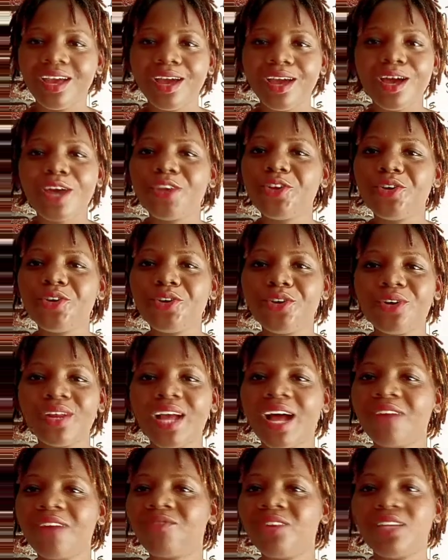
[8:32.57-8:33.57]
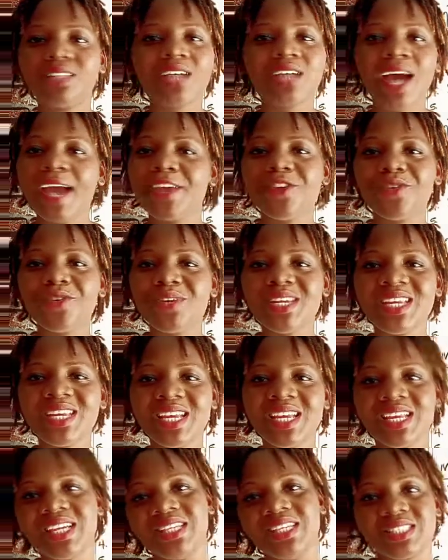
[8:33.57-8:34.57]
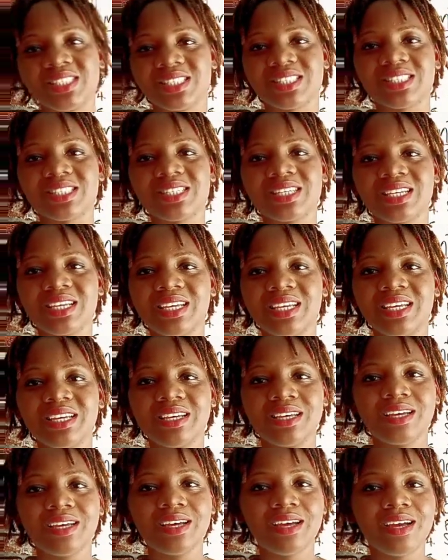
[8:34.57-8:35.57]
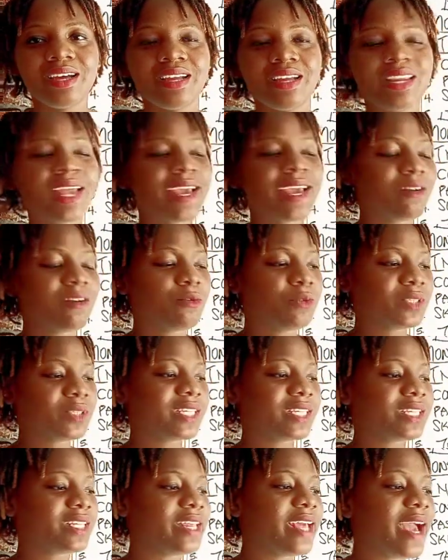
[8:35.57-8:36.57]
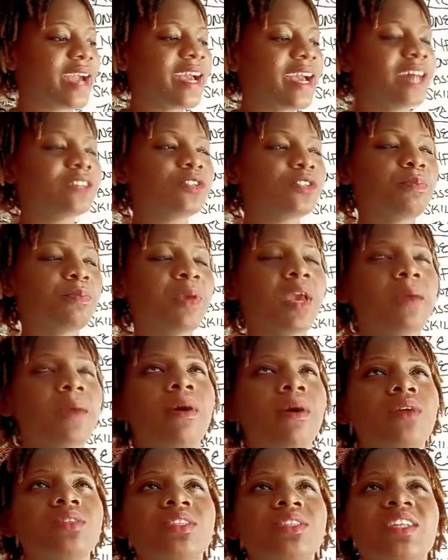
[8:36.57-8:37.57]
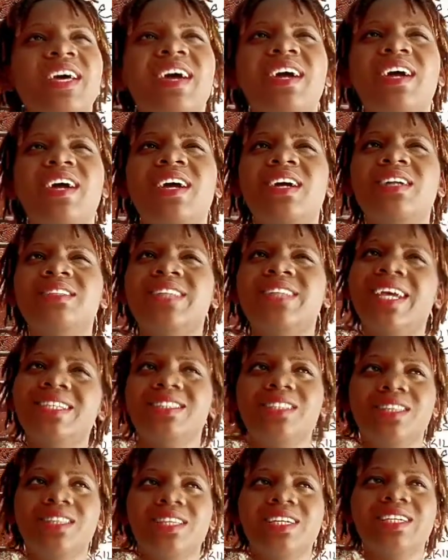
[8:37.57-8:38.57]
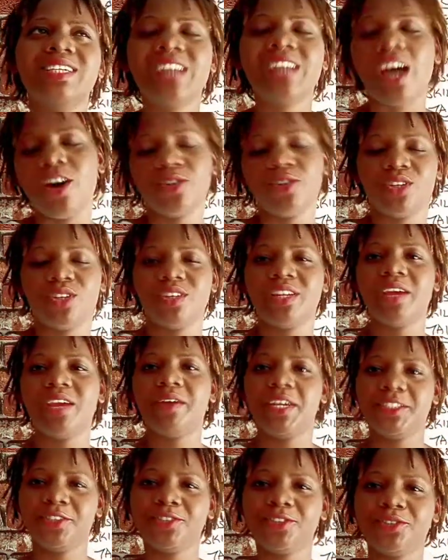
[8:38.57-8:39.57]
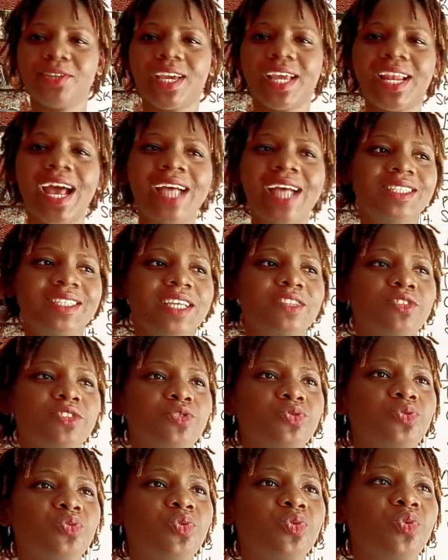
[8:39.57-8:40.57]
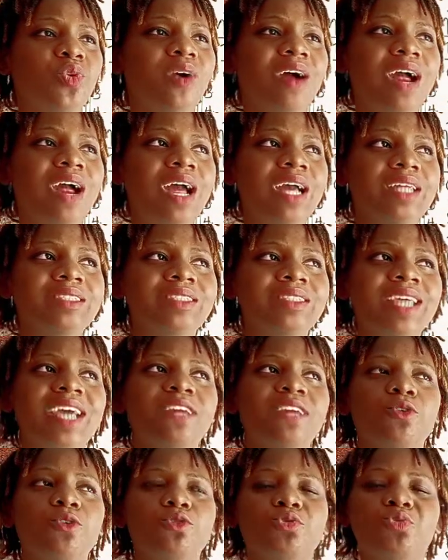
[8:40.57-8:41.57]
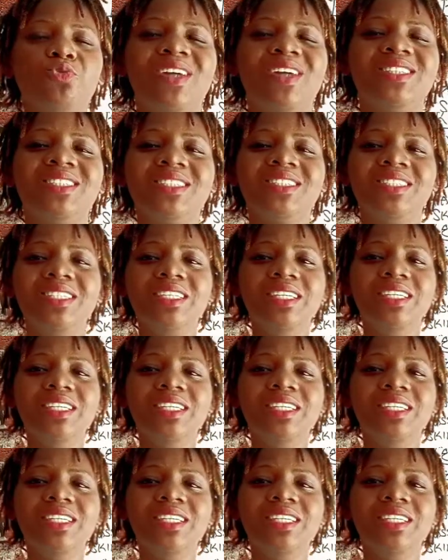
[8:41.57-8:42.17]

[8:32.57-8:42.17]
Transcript: and you don't have it and you need it. Like, recently I had to pay about 33,000 naira just to get access to 10 or 20